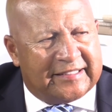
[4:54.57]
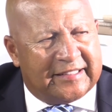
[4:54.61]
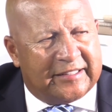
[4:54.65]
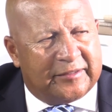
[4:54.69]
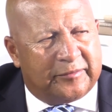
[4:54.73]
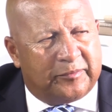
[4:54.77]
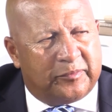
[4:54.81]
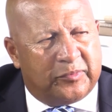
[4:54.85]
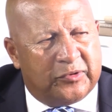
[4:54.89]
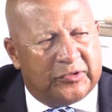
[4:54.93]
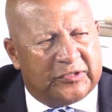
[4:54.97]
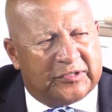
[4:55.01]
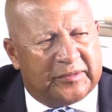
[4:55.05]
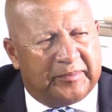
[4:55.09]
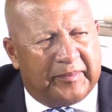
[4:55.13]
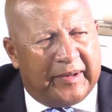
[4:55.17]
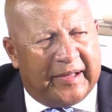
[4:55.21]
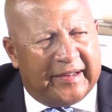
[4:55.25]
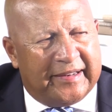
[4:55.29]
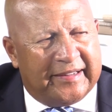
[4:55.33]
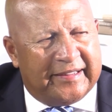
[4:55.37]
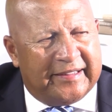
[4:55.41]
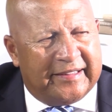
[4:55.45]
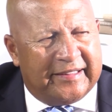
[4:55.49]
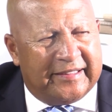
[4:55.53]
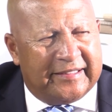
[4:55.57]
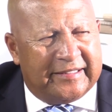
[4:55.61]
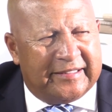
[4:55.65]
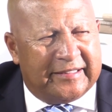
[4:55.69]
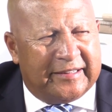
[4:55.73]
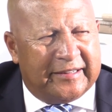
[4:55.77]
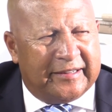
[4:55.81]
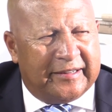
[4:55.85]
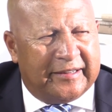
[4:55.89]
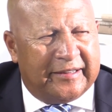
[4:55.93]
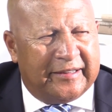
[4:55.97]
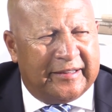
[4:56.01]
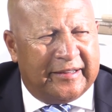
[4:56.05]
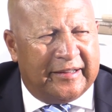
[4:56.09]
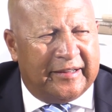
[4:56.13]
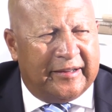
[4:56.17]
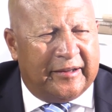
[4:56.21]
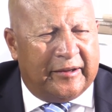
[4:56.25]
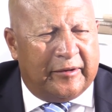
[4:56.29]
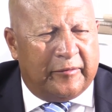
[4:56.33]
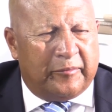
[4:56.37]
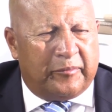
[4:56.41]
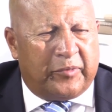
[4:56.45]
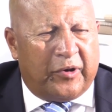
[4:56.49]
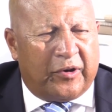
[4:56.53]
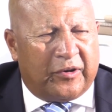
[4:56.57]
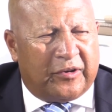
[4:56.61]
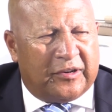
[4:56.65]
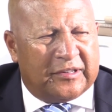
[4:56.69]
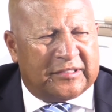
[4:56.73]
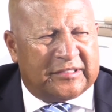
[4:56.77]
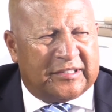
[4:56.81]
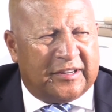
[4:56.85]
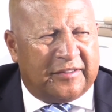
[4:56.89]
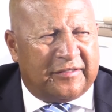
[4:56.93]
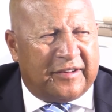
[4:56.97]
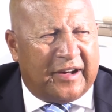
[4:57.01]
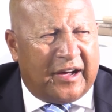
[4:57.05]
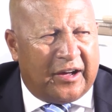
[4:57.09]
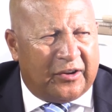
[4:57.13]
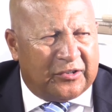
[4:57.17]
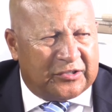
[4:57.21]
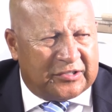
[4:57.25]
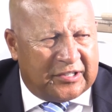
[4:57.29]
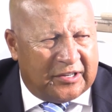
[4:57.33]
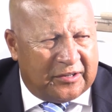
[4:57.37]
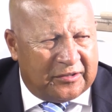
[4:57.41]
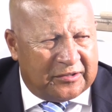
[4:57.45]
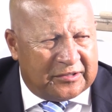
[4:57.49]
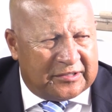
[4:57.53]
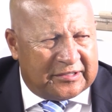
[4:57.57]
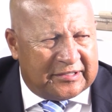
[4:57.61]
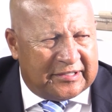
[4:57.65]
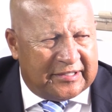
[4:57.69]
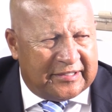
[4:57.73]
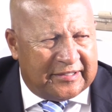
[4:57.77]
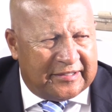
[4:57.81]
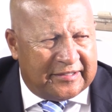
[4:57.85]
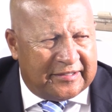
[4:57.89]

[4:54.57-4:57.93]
it puts money in the pockets of households.